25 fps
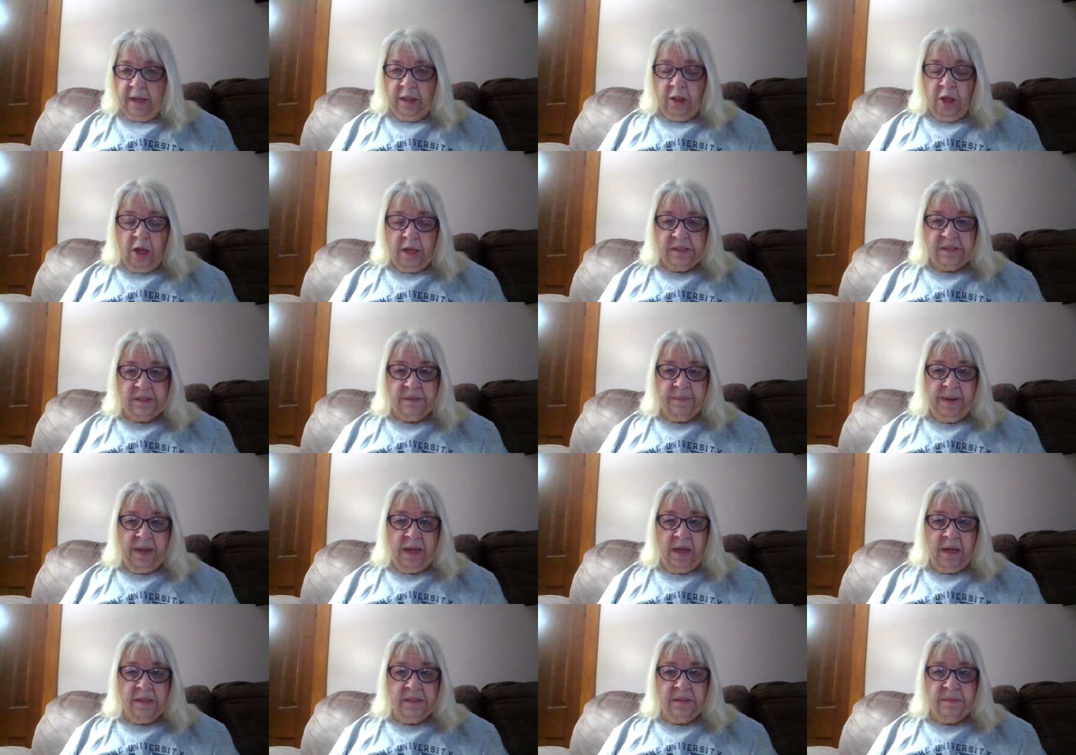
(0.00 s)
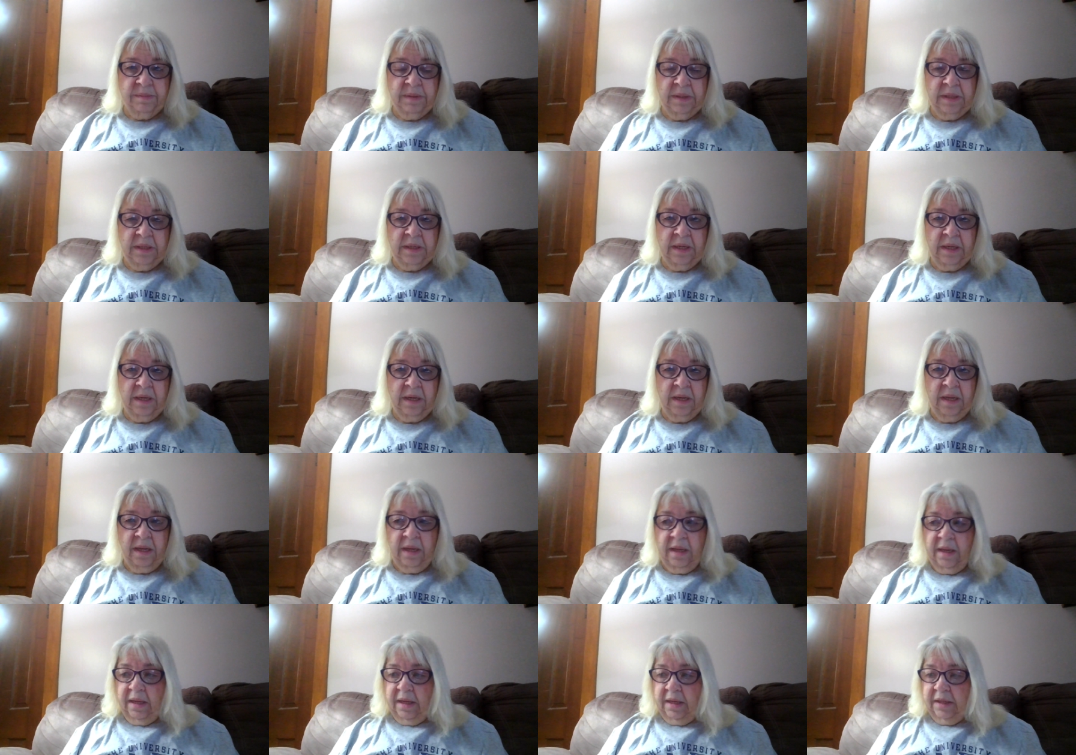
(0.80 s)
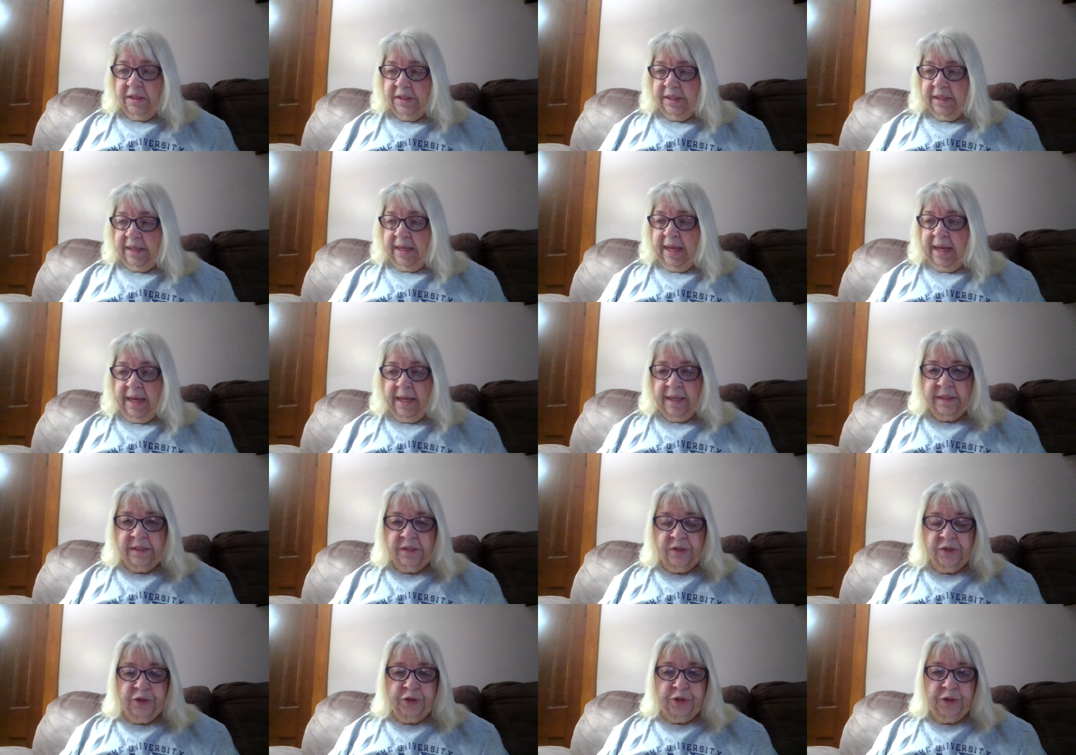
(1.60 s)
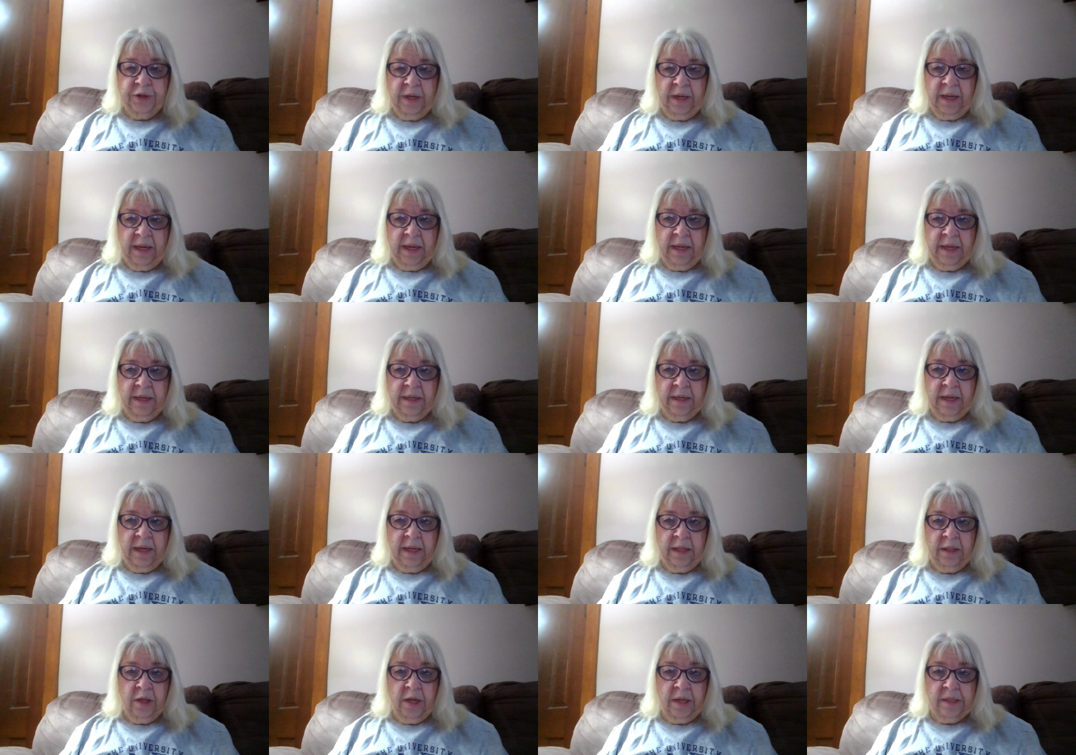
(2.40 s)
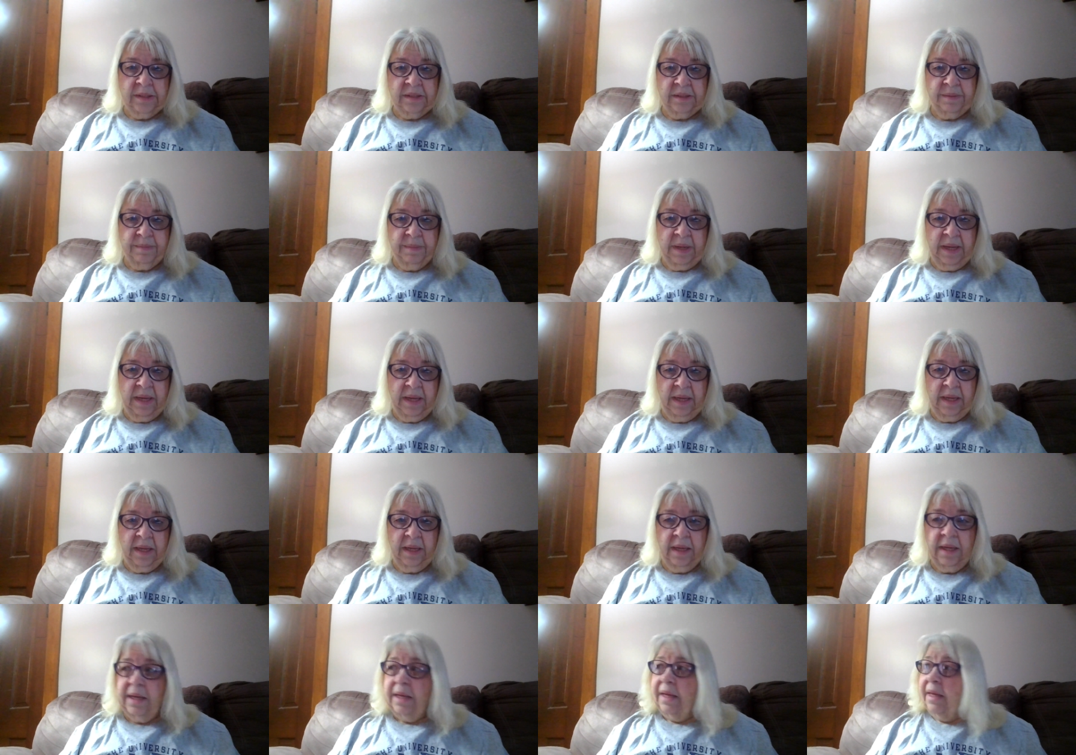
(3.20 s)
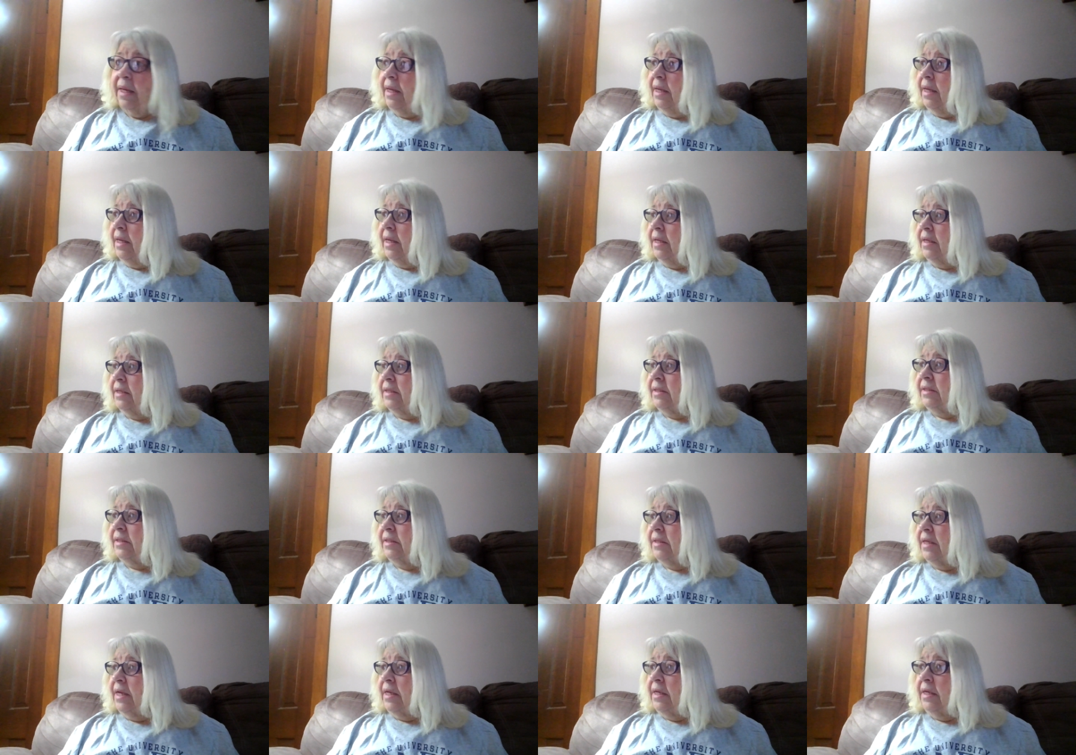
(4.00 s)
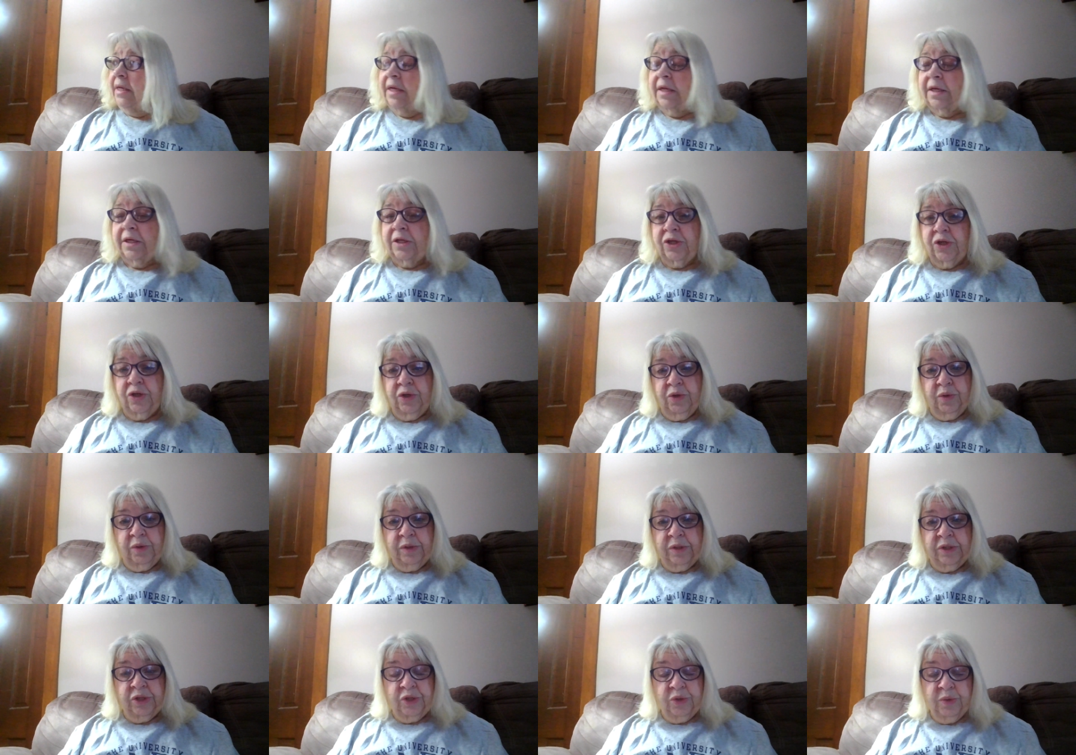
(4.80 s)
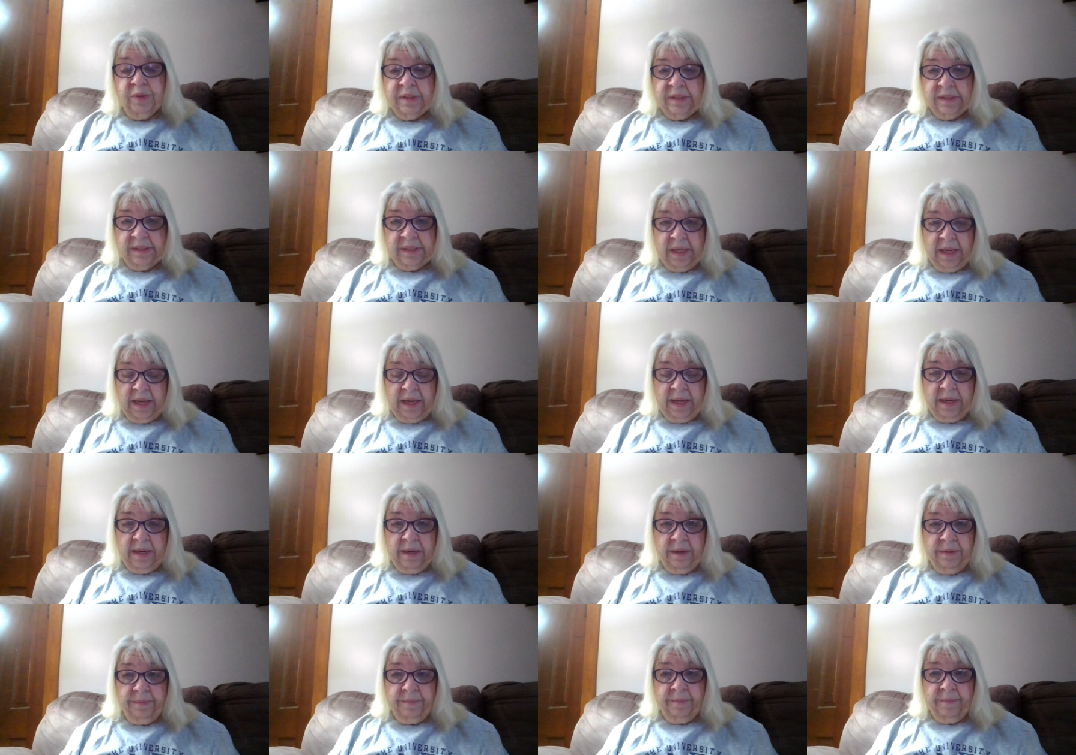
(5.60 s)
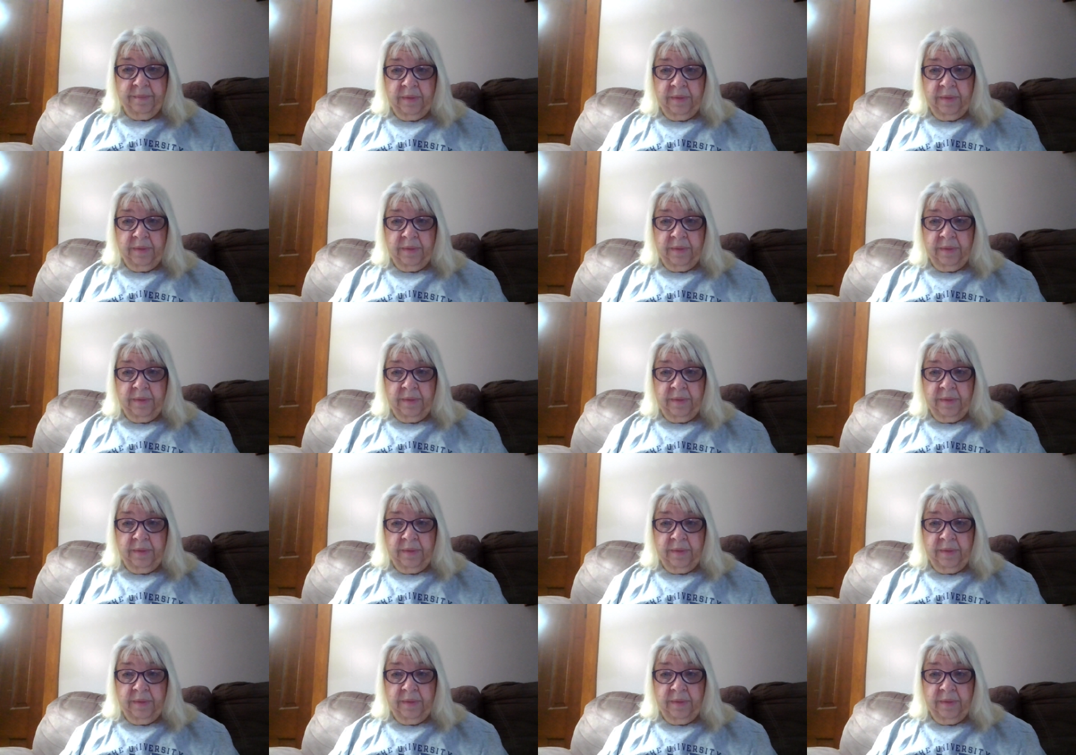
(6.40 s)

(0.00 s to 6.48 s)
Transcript: I lost my husband to cancer and I lost my son to suicide.